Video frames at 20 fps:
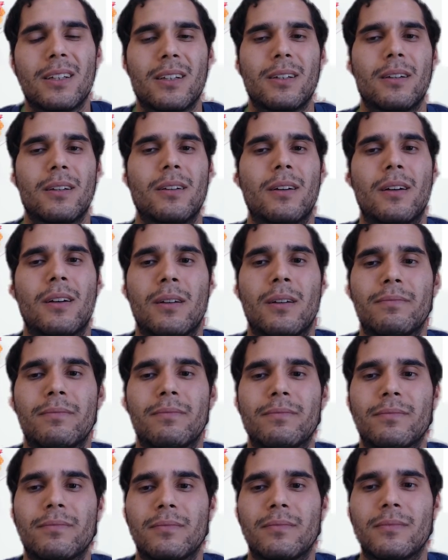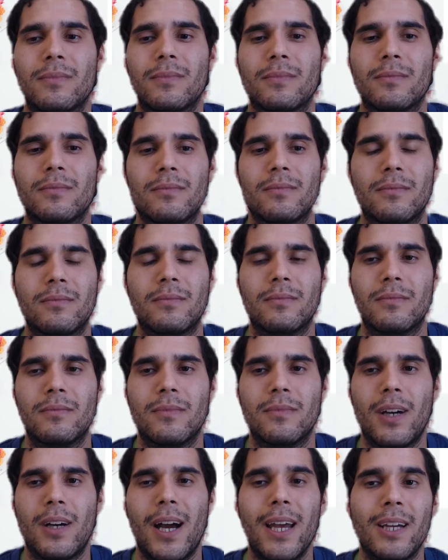um,
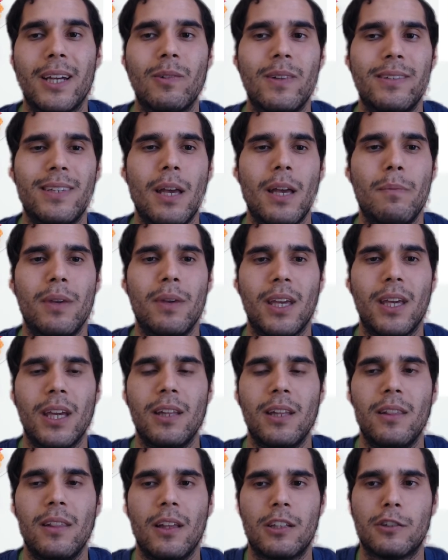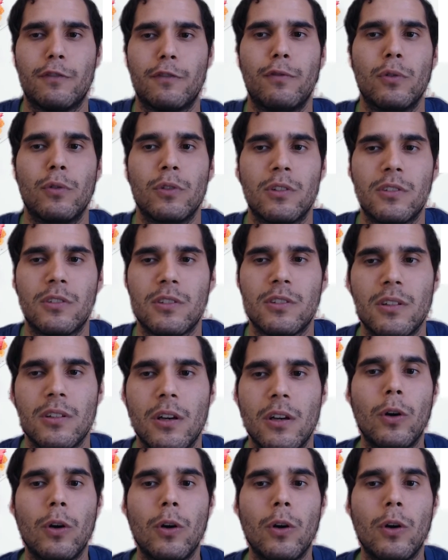high glycemic index foods,